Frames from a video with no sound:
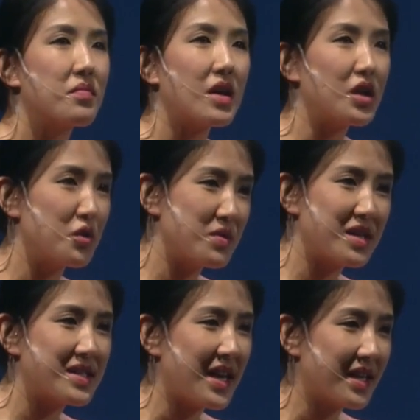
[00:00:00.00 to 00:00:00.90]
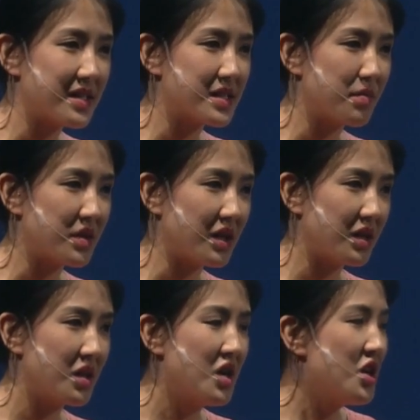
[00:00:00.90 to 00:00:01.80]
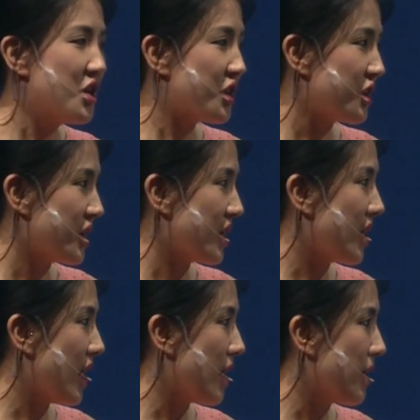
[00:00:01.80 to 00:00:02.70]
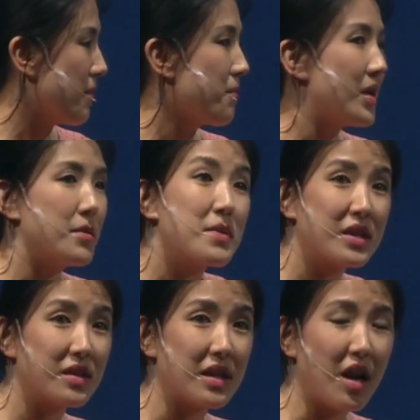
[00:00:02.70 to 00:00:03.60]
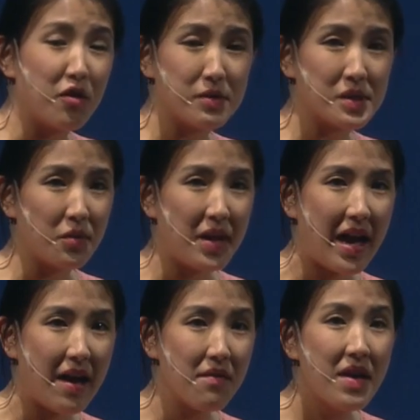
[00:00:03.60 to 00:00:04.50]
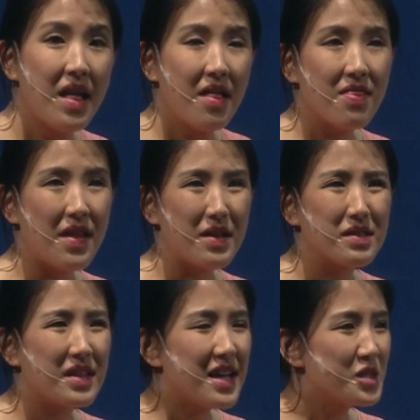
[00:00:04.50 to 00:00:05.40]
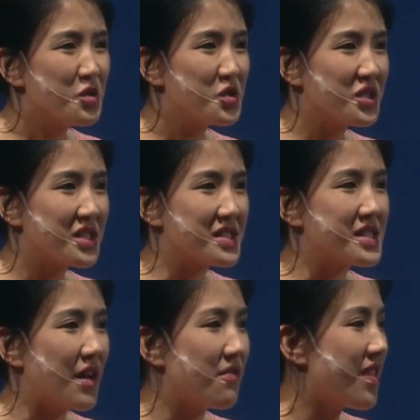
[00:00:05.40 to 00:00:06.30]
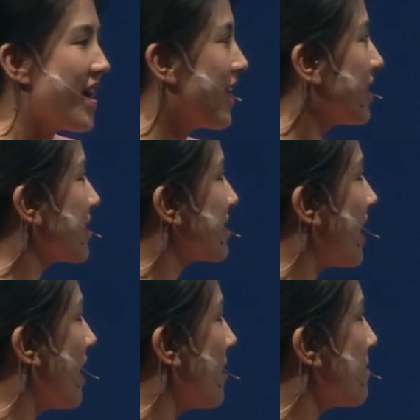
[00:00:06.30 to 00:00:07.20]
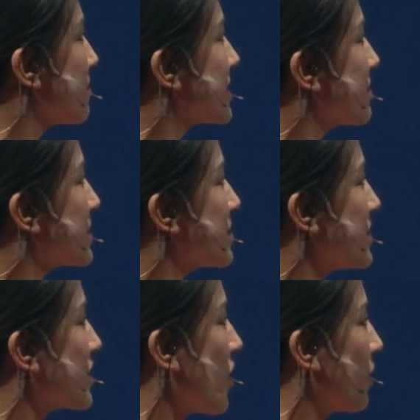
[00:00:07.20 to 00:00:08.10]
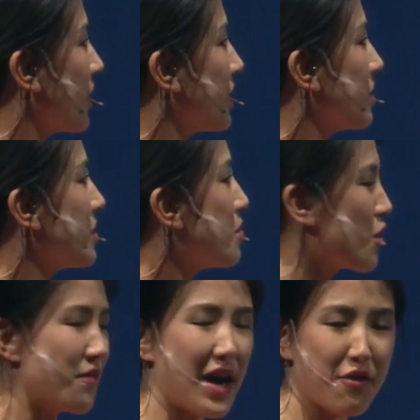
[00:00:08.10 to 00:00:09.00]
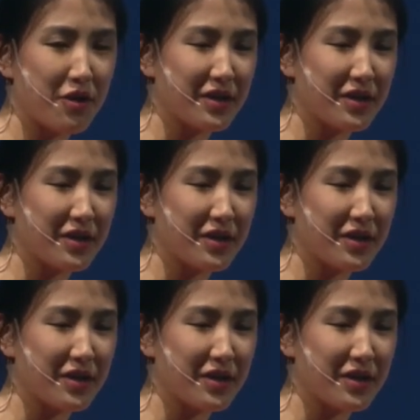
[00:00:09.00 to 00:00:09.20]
a unique take on something or an opinion that others don't have, that's usually the stuff that seems to be going more viral